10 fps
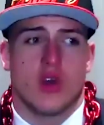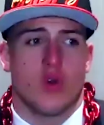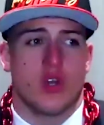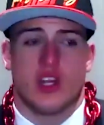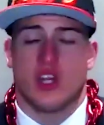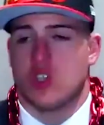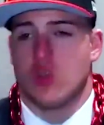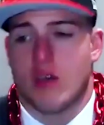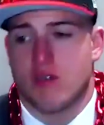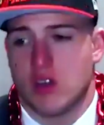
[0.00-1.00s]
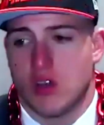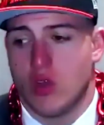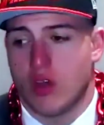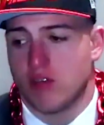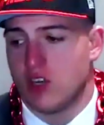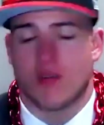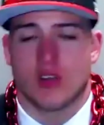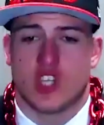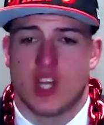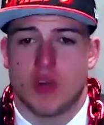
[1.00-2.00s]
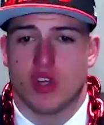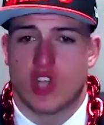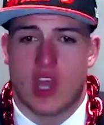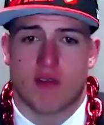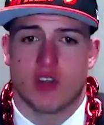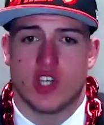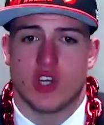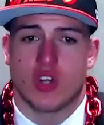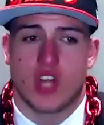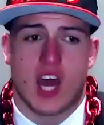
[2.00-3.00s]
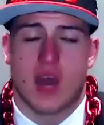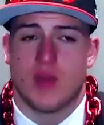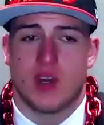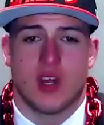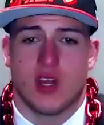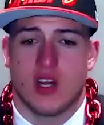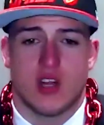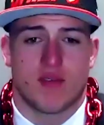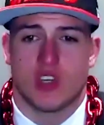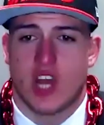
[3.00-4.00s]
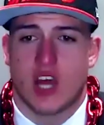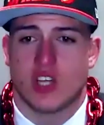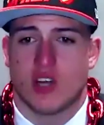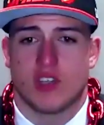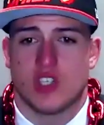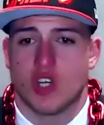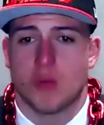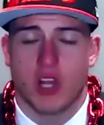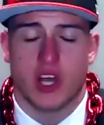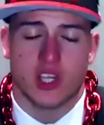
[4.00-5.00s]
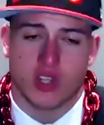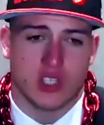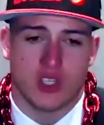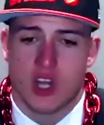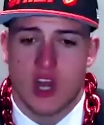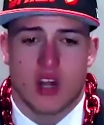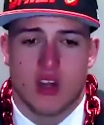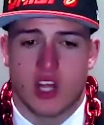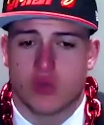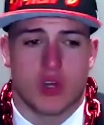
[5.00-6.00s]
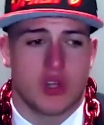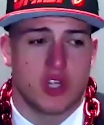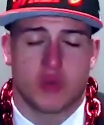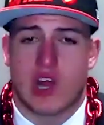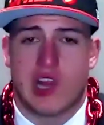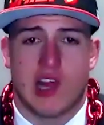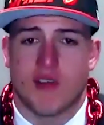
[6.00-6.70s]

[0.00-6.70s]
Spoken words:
with this, you have a different stimulus every single time and a different challenge every single play. So that's what I love